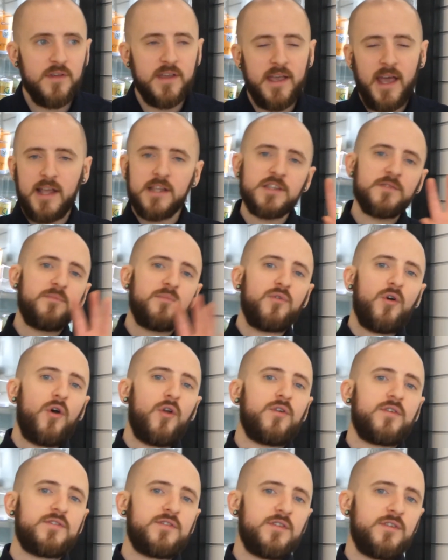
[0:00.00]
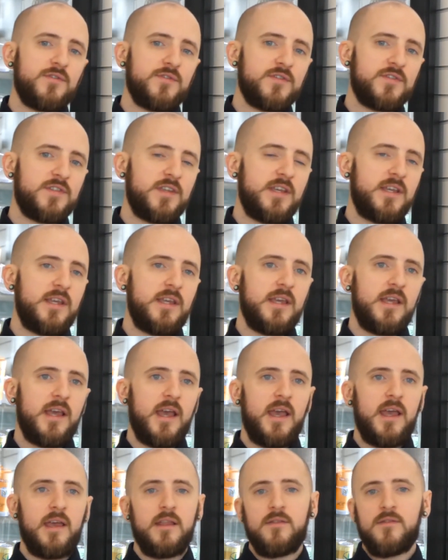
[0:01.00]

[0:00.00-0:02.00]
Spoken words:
Now the kinds of products that you'll see